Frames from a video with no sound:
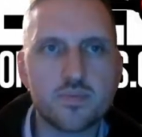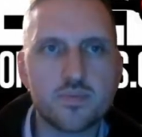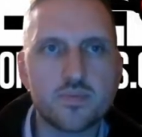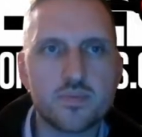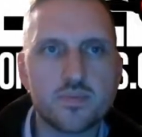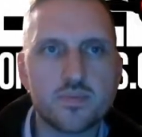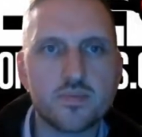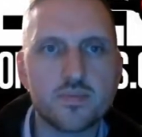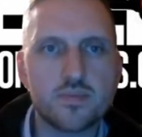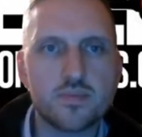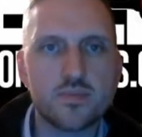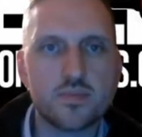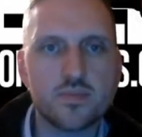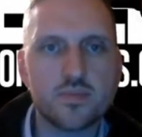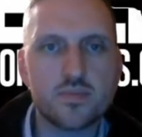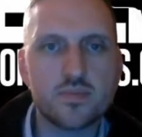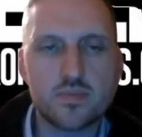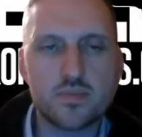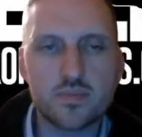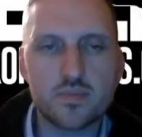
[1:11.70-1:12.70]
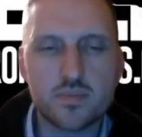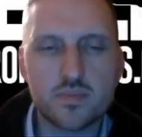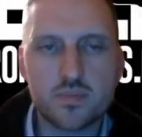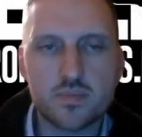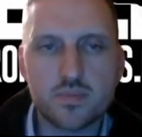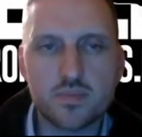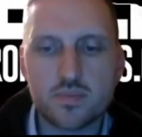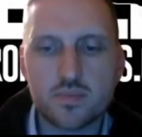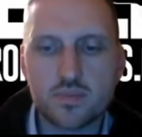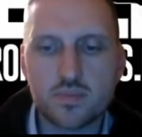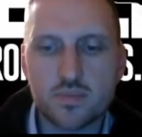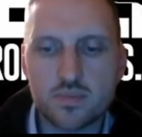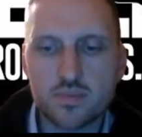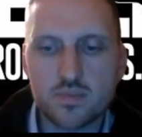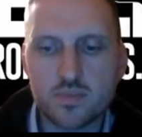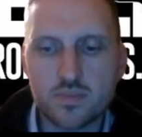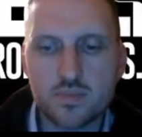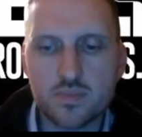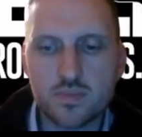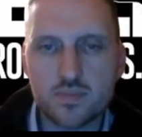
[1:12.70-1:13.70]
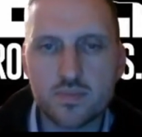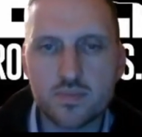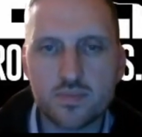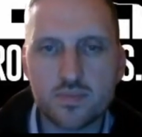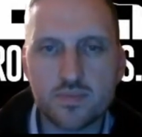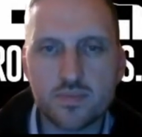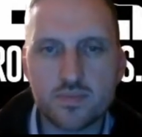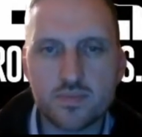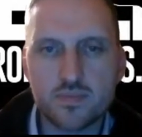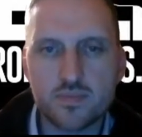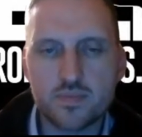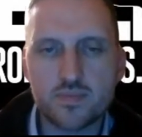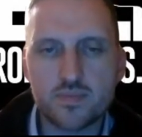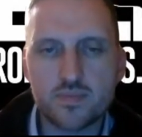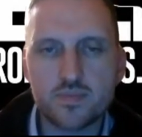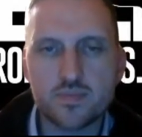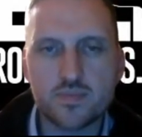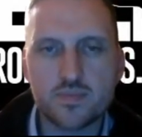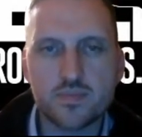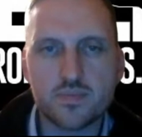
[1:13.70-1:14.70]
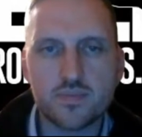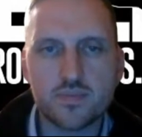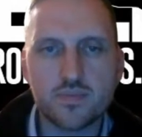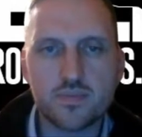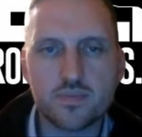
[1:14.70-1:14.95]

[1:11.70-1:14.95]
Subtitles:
(silent)